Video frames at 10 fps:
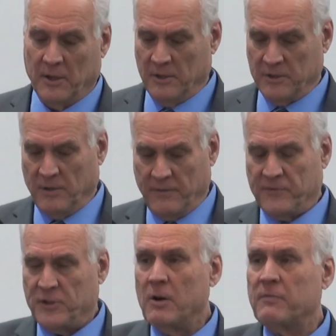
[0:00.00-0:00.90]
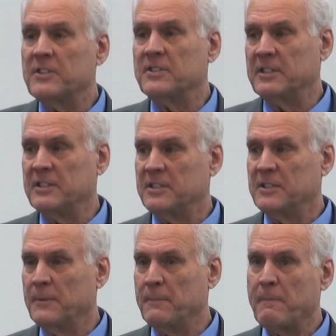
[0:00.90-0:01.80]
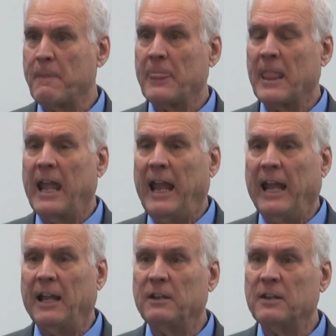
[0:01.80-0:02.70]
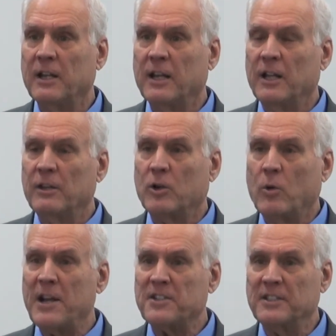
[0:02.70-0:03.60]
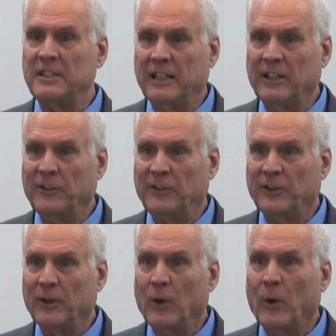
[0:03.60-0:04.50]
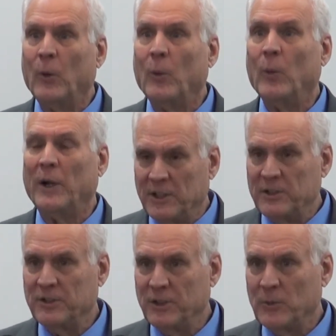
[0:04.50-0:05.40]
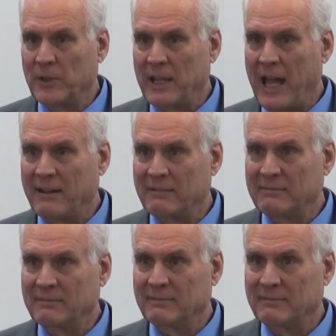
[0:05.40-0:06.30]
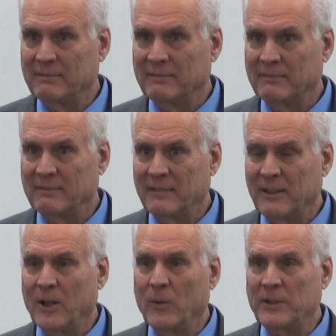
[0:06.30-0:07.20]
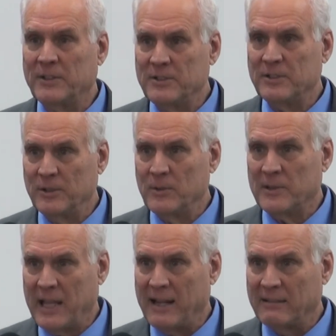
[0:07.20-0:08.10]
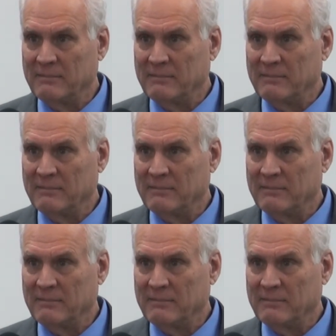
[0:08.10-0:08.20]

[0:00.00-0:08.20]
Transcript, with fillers: sur surfaces and the question is, what did you do with that? What did you do with that?